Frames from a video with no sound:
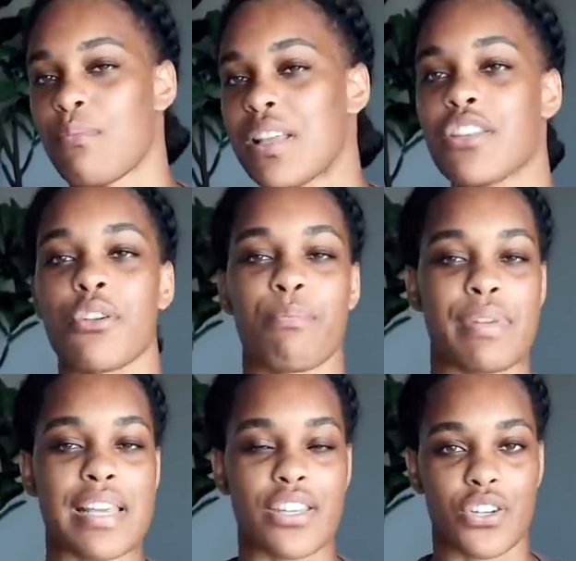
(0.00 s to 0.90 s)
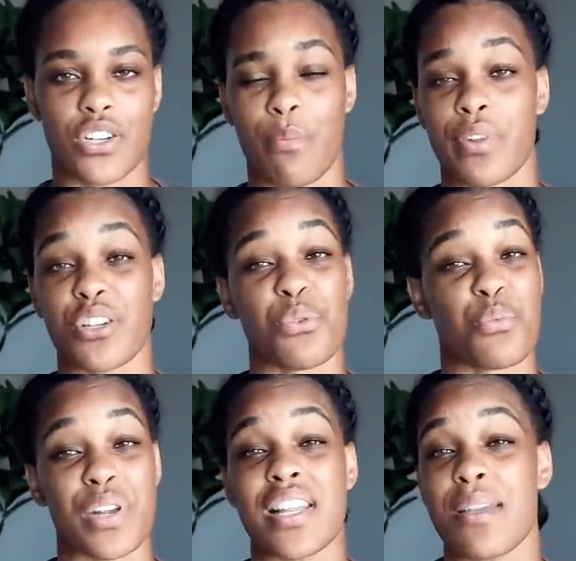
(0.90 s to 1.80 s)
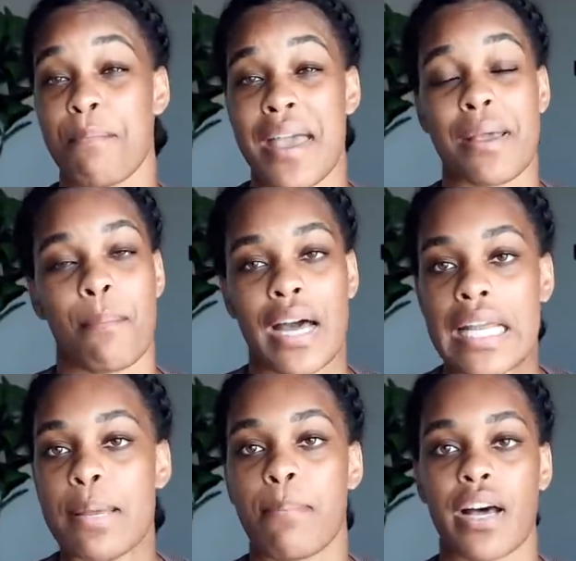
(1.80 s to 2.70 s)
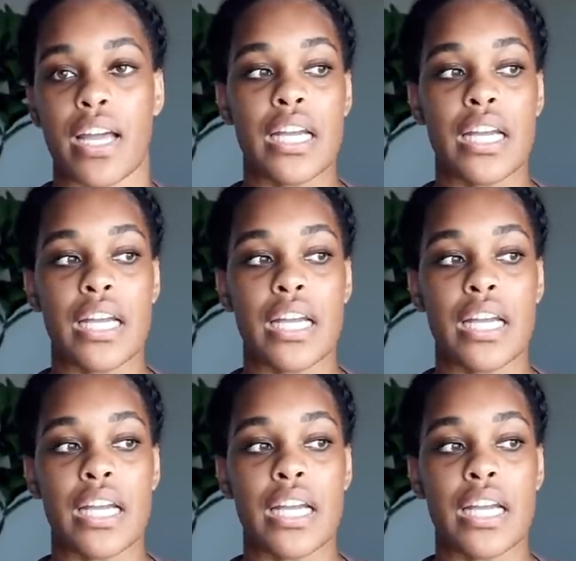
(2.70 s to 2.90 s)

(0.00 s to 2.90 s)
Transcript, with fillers: Mister Beast or something to really make money, but